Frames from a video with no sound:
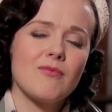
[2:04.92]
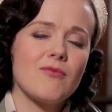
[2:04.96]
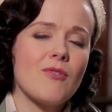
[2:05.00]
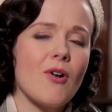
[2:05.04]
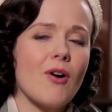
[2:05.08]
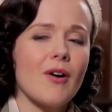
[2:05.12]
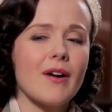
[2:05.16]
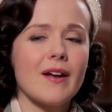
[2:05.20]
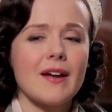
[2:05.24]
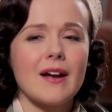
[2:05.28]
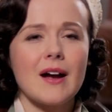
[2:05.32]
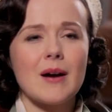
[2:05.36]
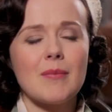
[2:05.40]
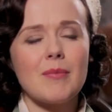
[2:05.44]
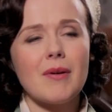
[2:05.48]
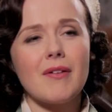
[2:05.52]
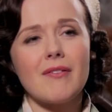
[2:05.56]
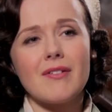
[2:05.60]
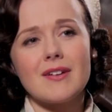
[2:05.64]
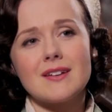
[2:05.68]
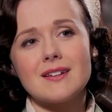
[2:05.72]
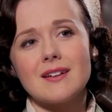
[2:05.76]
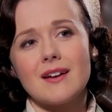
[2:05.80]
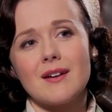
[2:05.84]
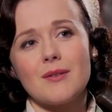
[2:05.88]
Rocking up
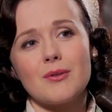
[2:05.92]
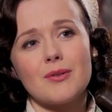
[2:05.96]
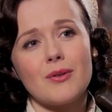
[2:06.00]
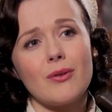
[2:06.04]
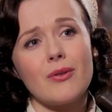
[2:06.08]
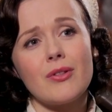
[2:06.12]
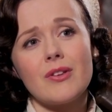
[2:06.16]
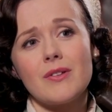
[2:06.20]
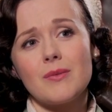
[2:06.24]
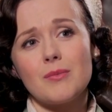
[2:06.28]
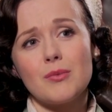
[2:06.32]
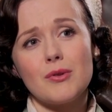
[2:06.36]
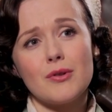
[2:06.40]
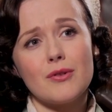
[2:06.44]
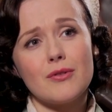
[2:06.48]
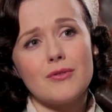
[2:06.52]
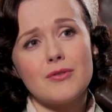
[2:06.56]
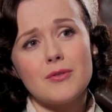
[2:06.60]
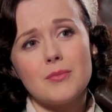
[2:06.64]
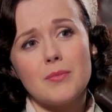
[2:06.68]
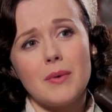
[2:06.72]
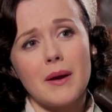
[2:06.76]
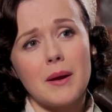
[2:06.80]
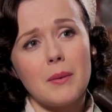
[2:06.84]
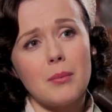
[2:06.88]
every day with all these
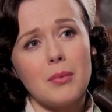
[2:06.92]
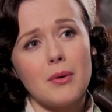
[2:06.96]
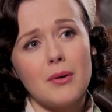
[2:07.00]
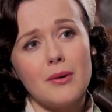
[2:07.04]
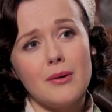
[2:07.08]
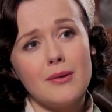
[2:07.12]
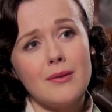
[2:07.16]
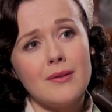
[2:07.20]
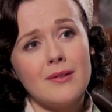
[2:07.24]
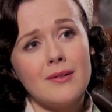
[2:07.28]
beautiful people.